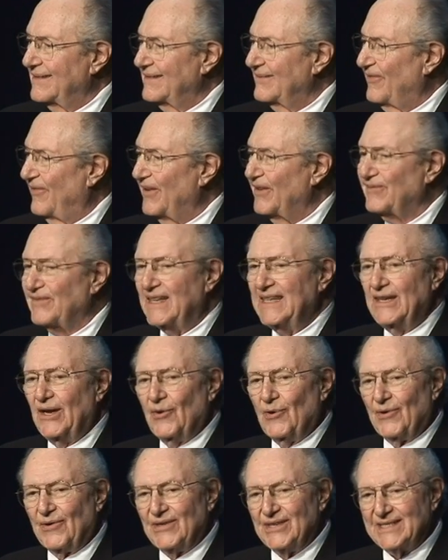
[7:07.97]
50
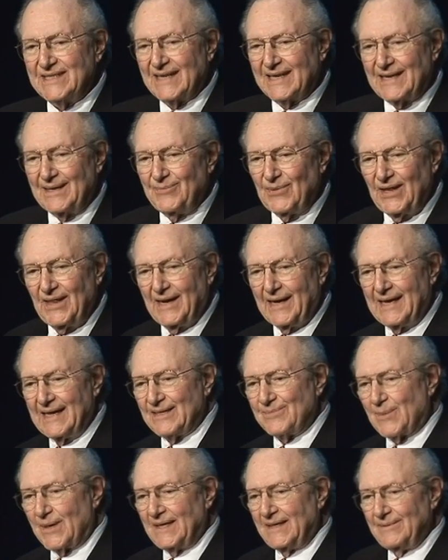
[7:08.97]
donors to come to the
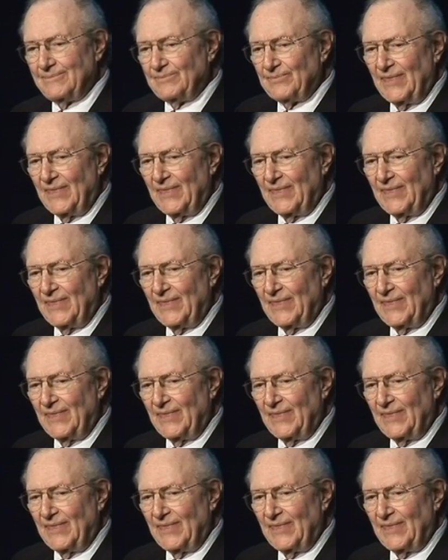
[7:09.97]
hospital.